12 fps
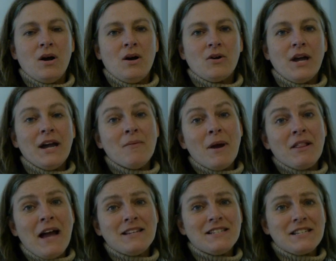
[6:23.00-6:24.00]
Okay, and my
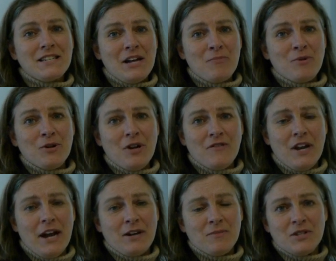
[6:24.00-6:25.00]
last example of an
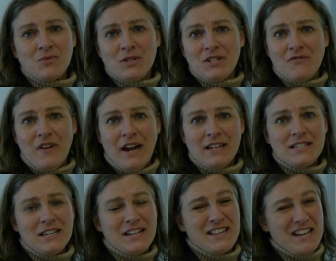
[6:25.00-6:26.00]
item, this one's
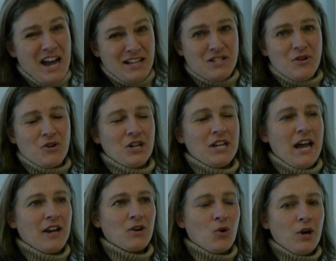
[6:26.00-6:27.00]
advanced in the not so good
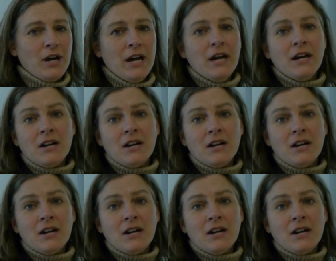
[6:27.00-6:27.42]
category,